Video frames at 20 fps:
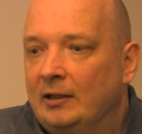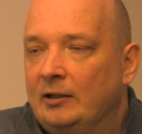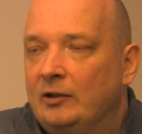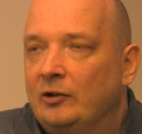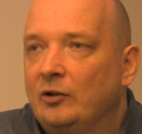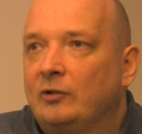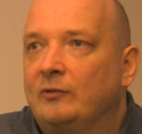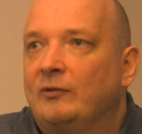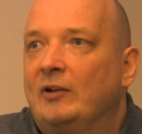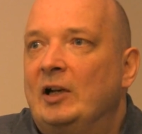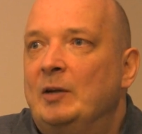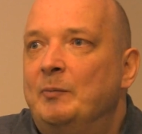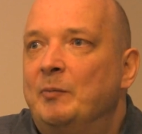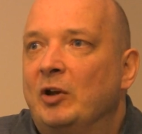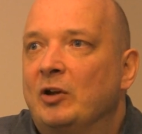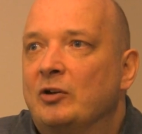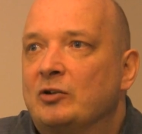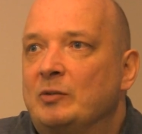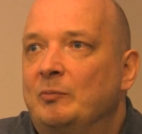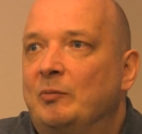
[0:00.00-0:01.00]
not very
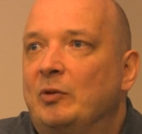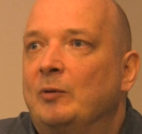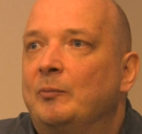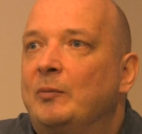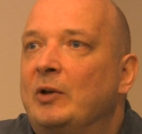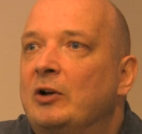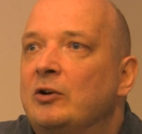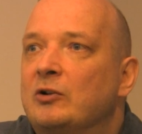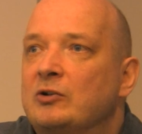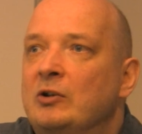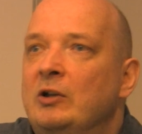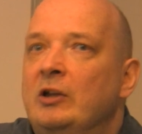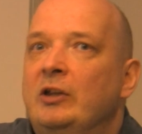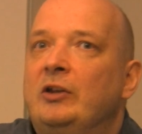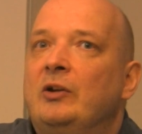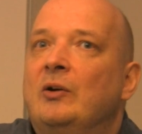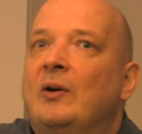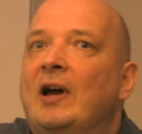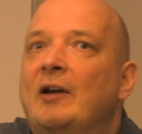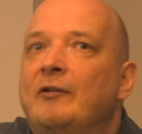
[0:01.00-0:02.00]
plausible because
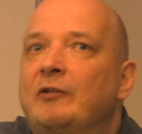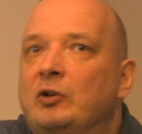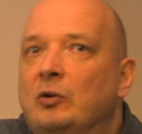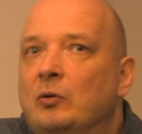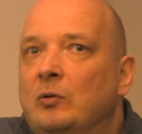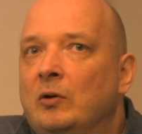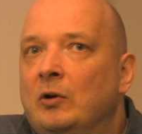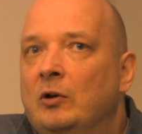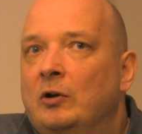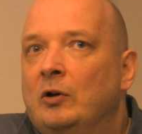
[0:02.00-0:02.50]
you have to